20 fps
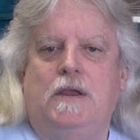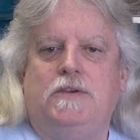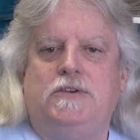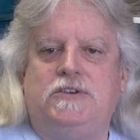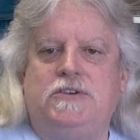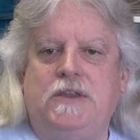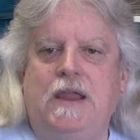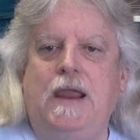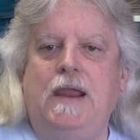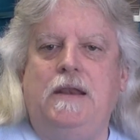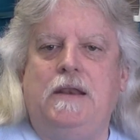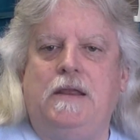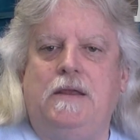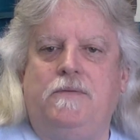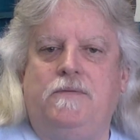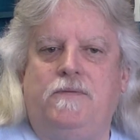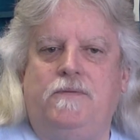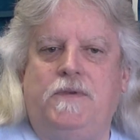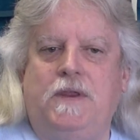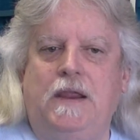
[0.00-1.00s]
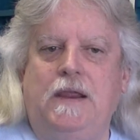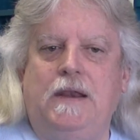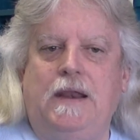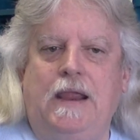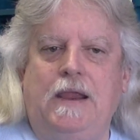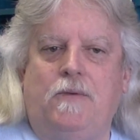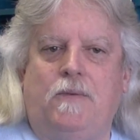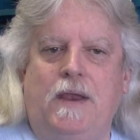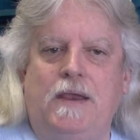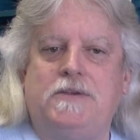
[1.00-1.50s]
state of
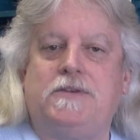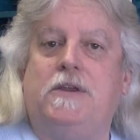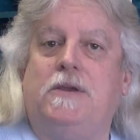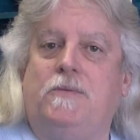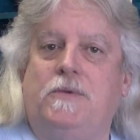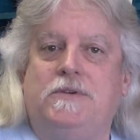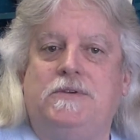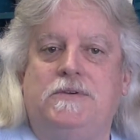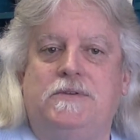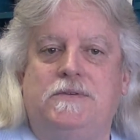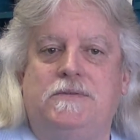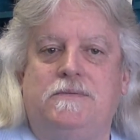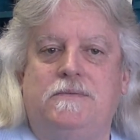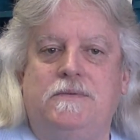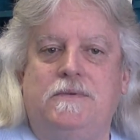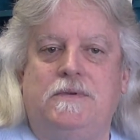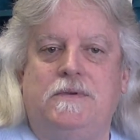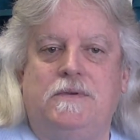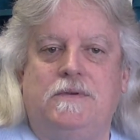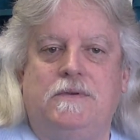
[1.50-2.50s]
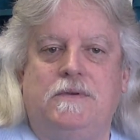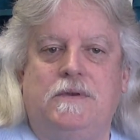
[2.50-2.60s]
TNA wrestling, which is, you